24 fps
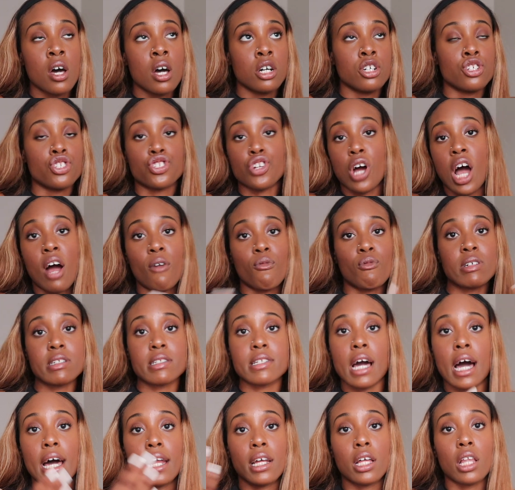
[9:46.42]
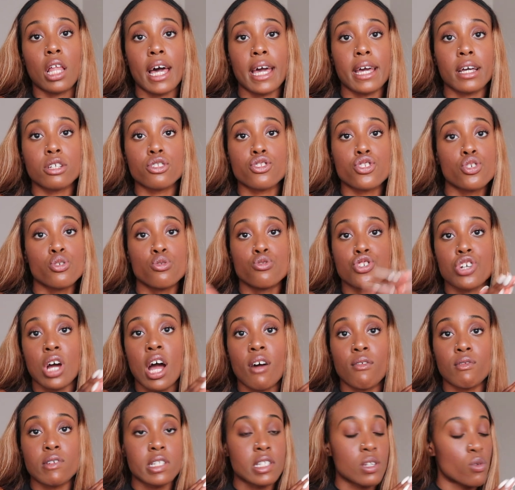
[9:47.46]
genres, kind of like 2
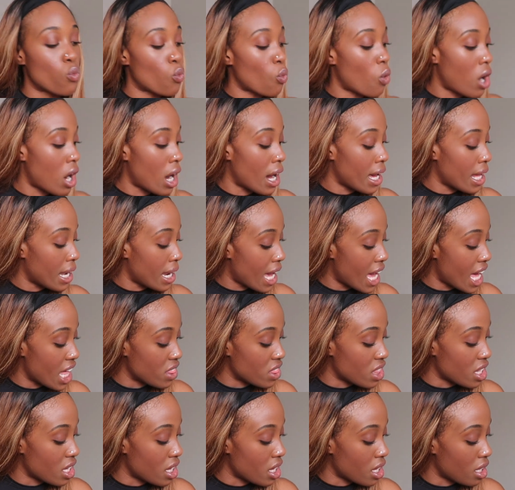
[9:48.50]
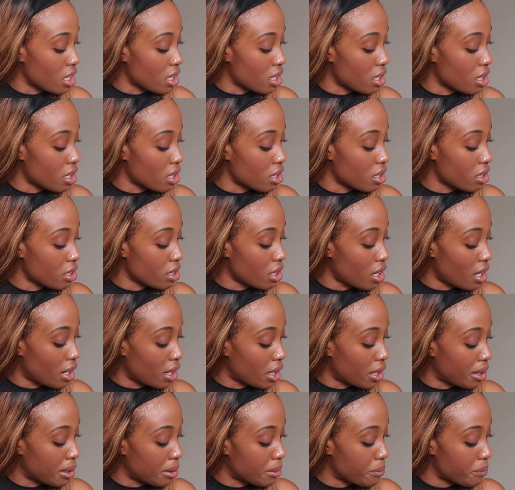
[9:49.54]
genres in one, and
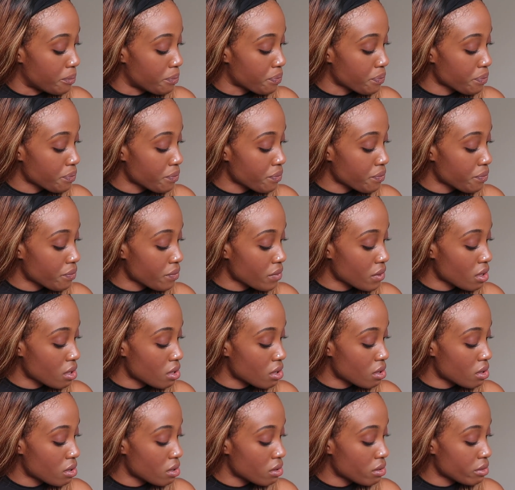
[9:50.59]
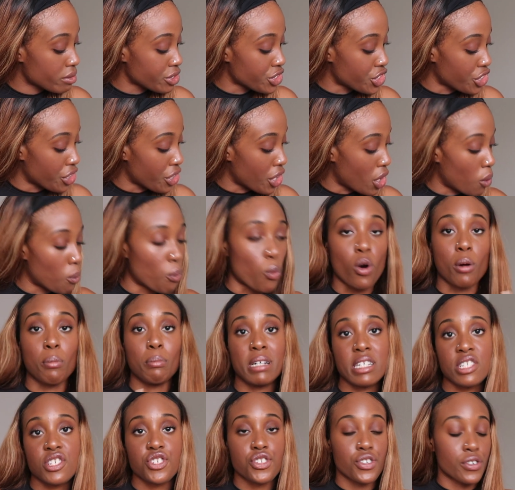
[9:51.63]
then you know, more
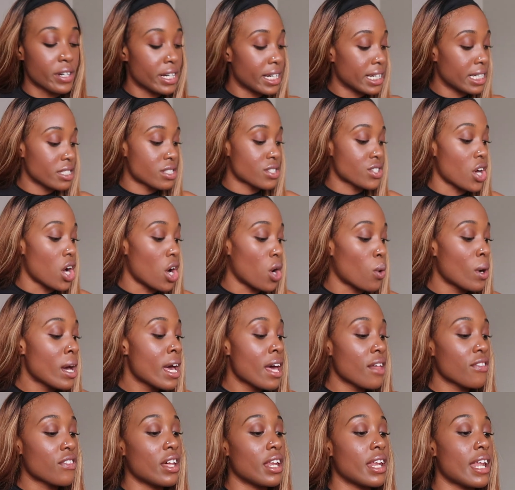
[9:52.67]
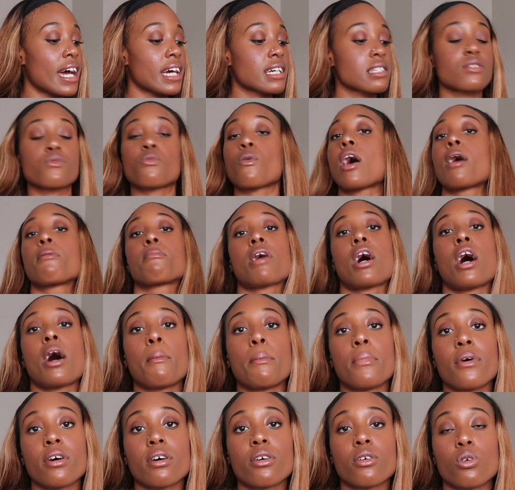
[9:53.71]
mystery. So the next
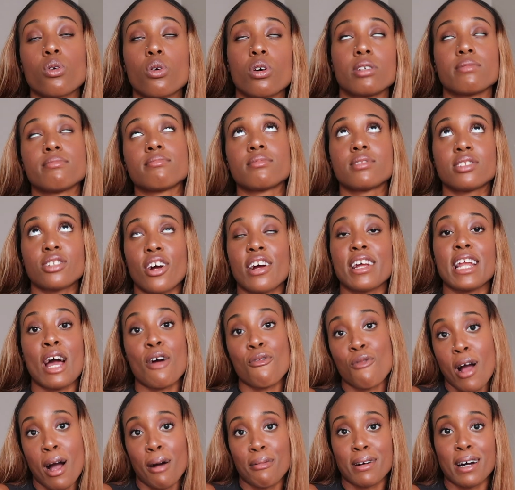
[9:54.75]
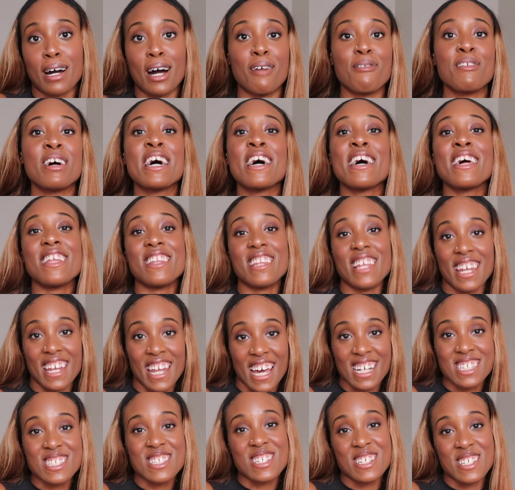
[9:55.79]
rom-com book, or sorry, not rom-com, the
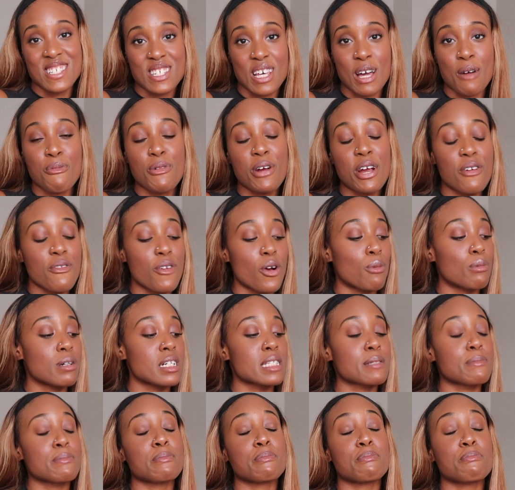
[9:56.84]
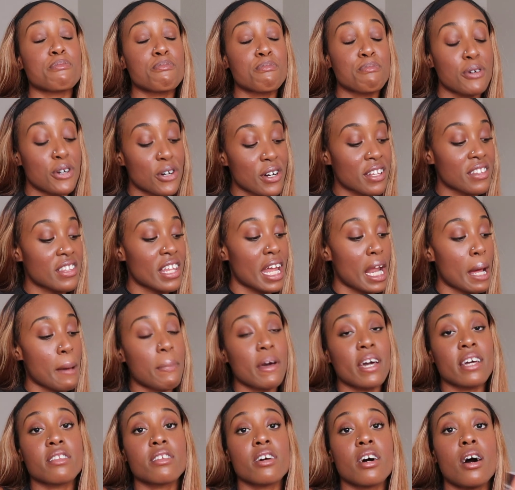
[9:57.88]
next contemporary book that I
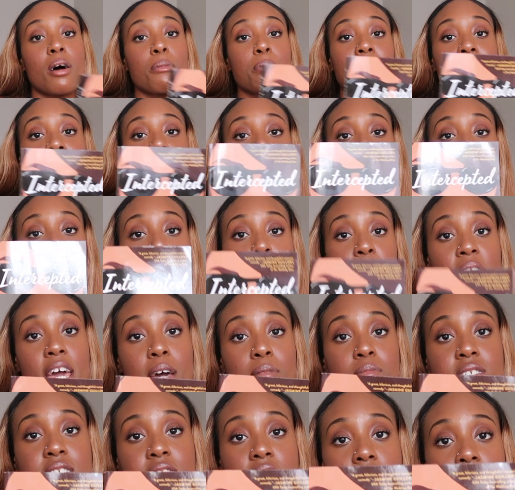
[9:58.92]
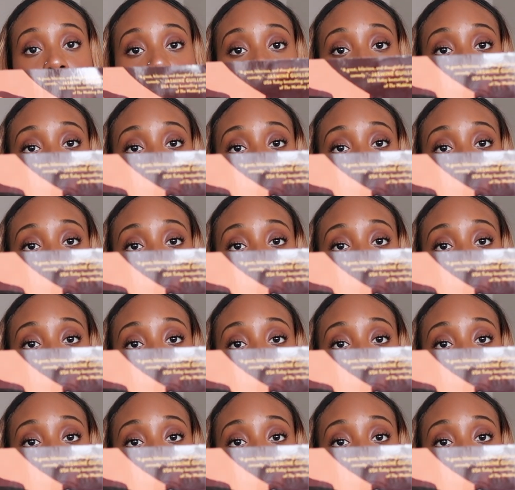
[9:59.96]
picked up is from Amazon,